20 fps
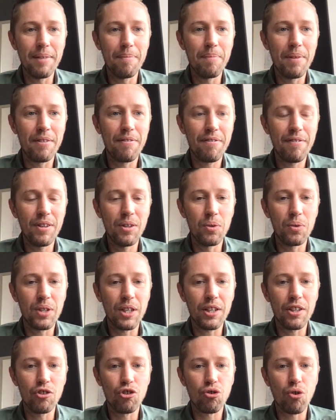in midfield
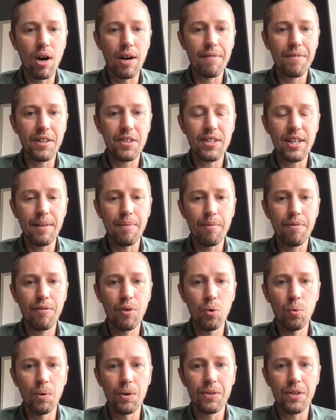that can drive the team
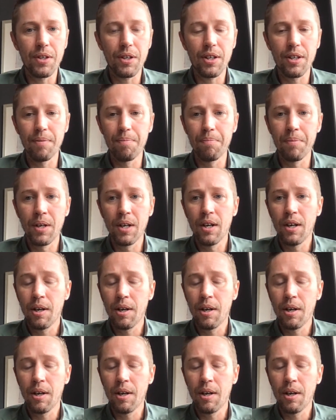forward, that can